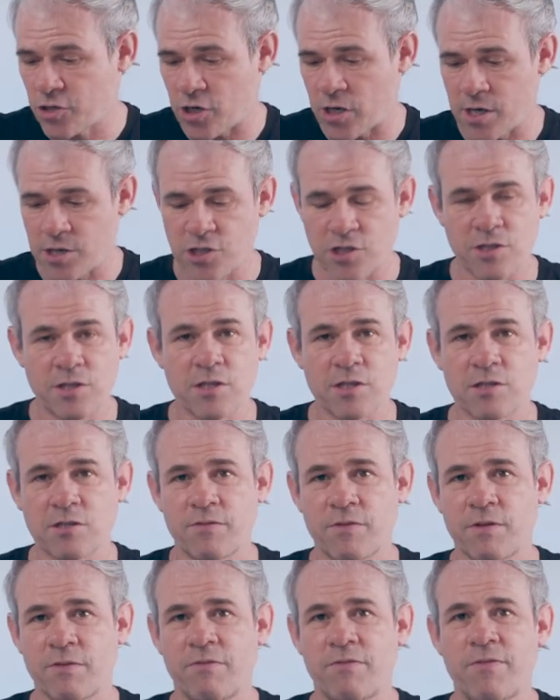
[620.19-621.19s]
charging things
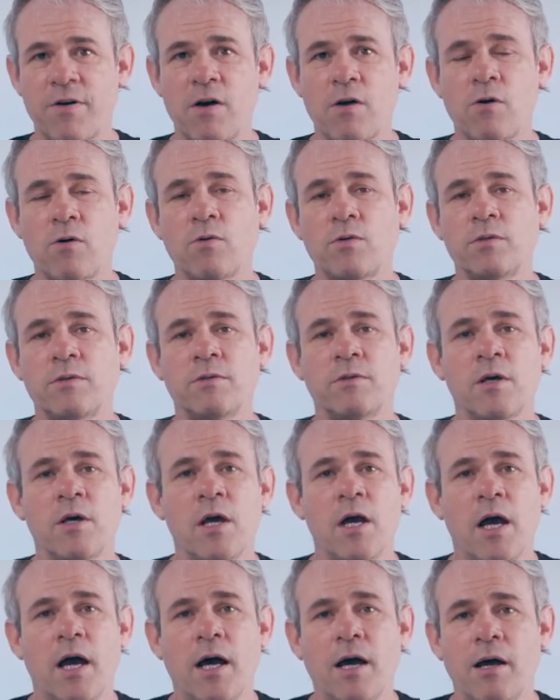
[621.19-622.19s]
for the phone,
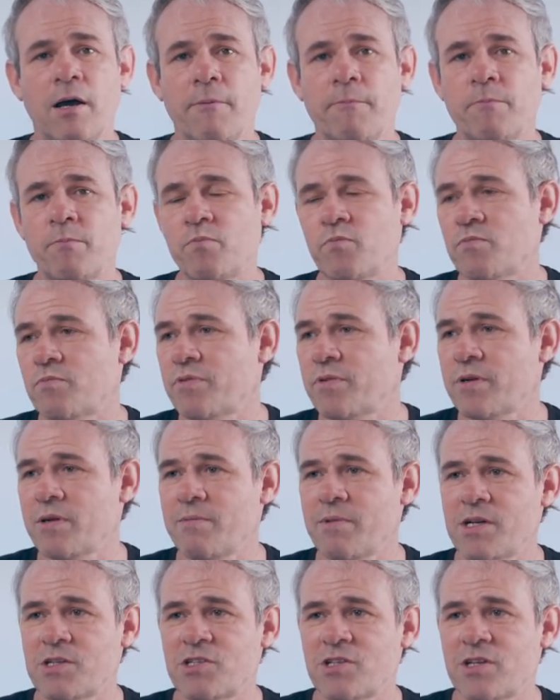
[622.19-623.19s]
um, pretty
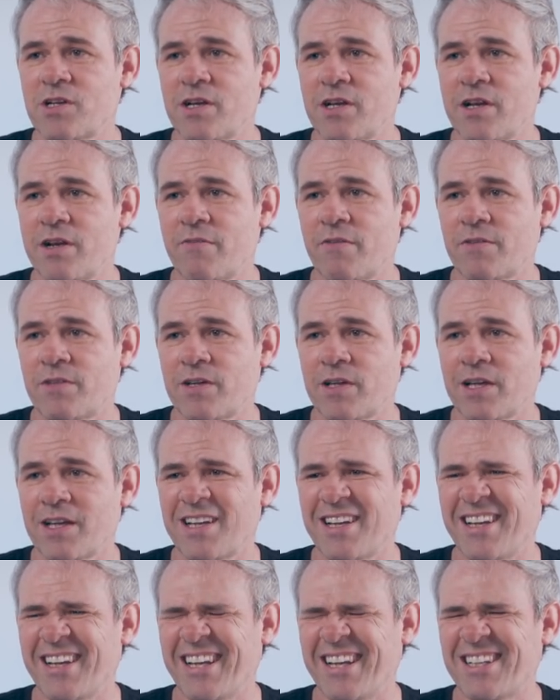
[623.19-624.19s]
much
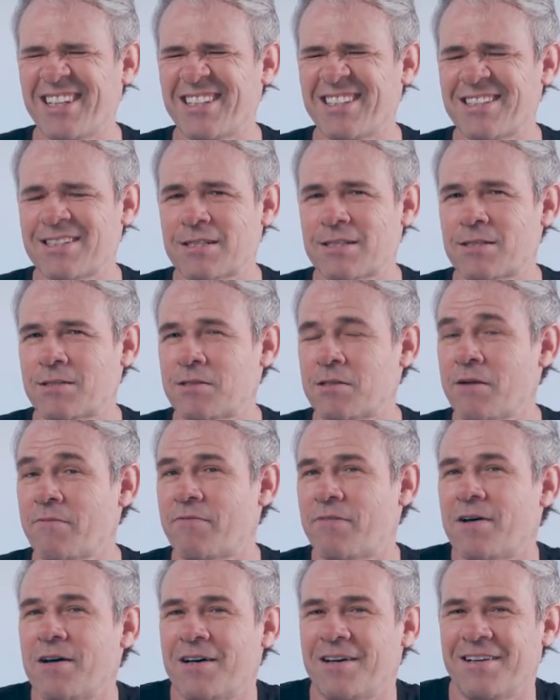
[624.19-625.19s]
everything except
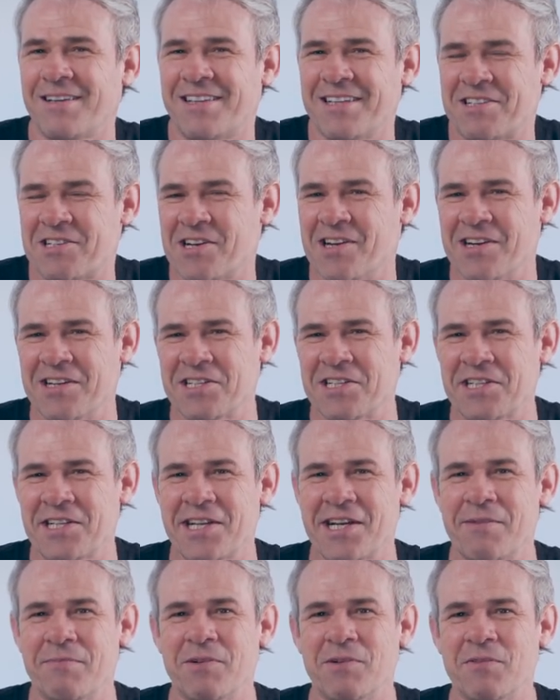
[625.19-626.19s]
for the charging
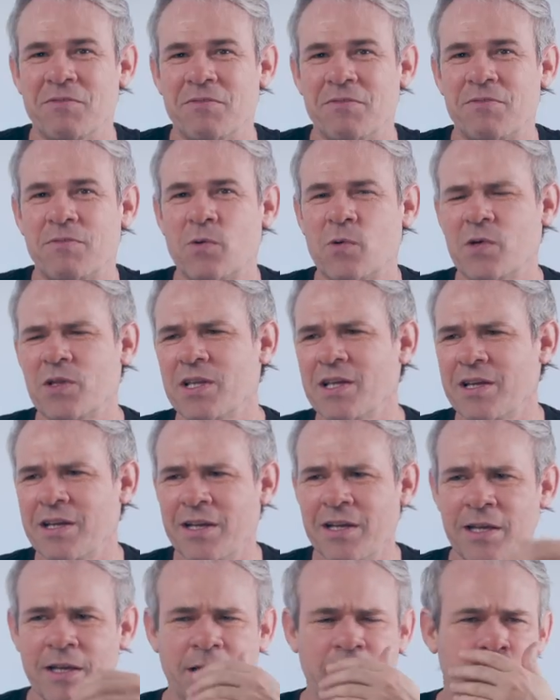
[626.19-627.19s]
cable for
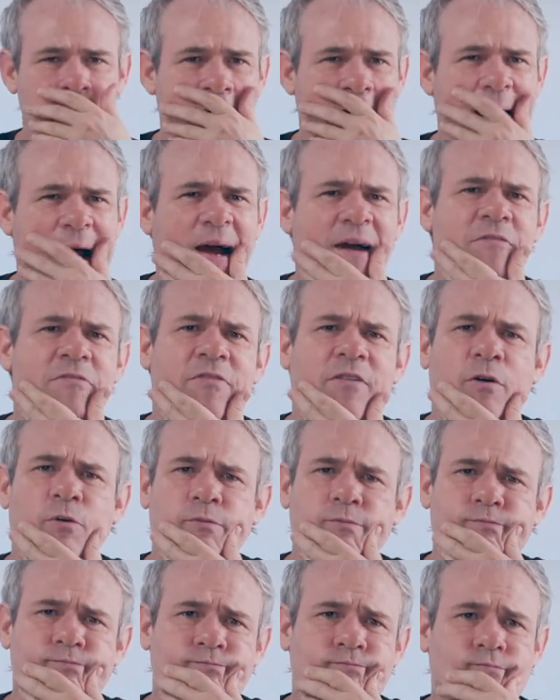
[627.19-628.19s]
the iPhone.
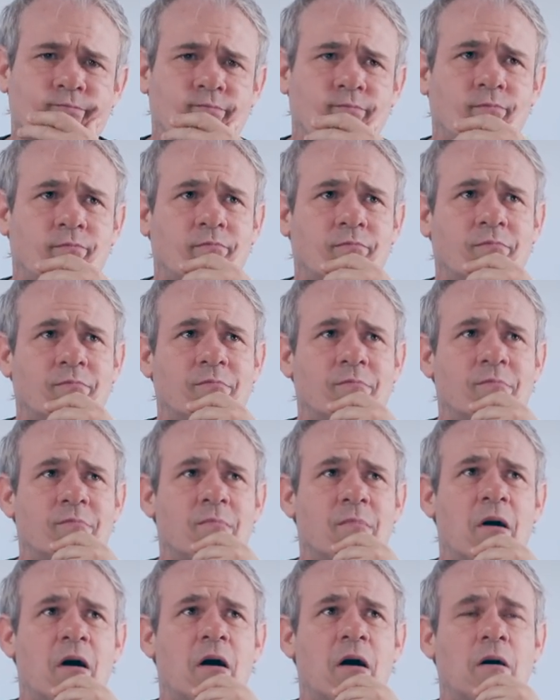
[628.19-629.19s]

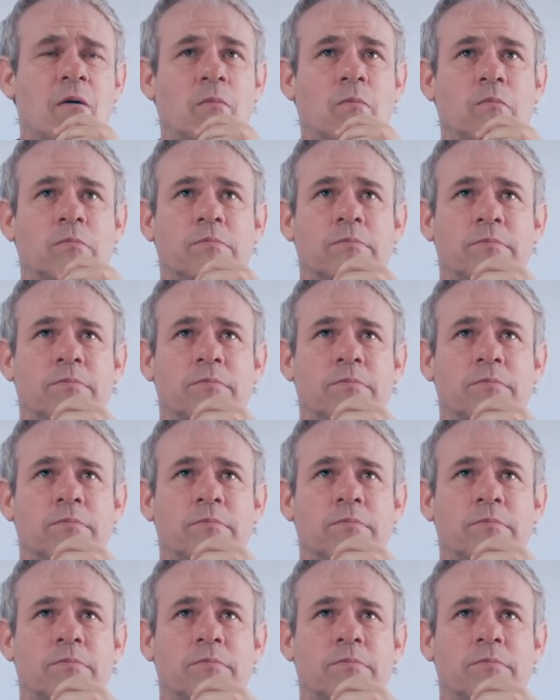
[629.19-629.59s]
Uh,